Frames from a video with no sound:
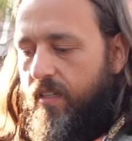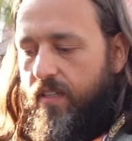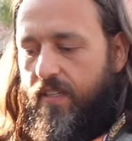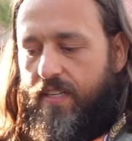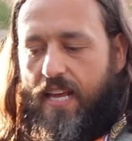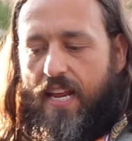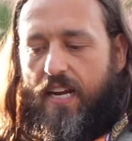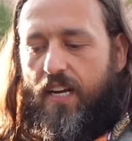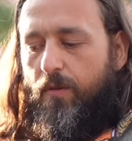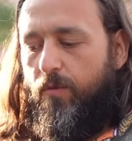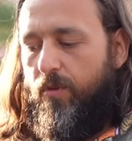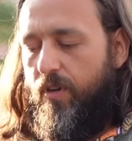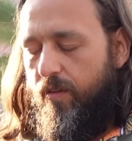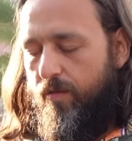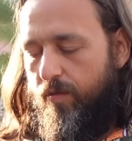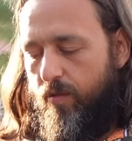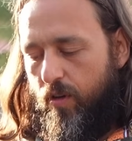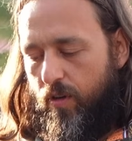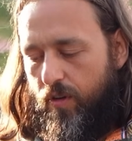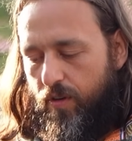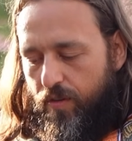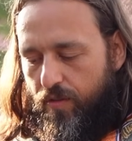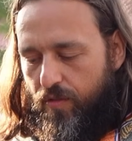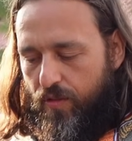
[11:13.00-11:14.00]
getting rid of
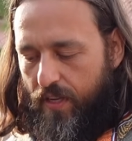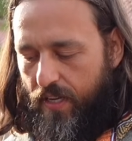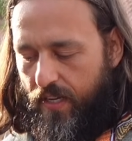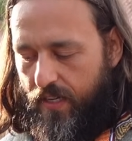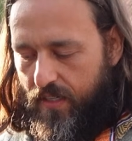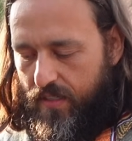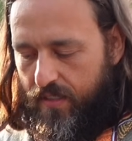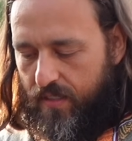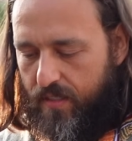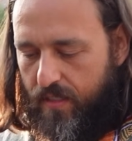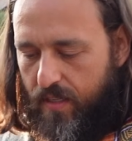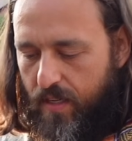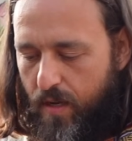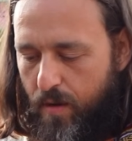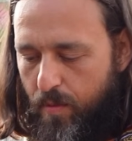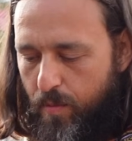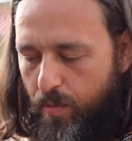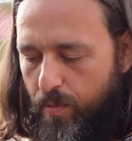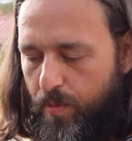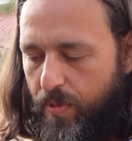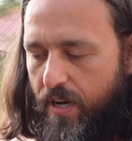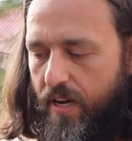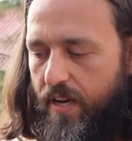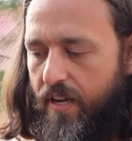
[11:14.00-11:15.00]
all your things.
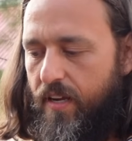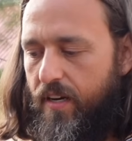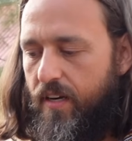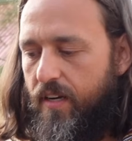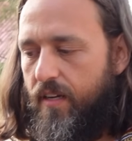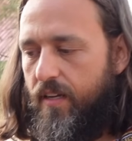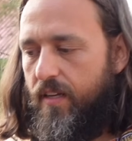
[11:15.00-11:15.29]
But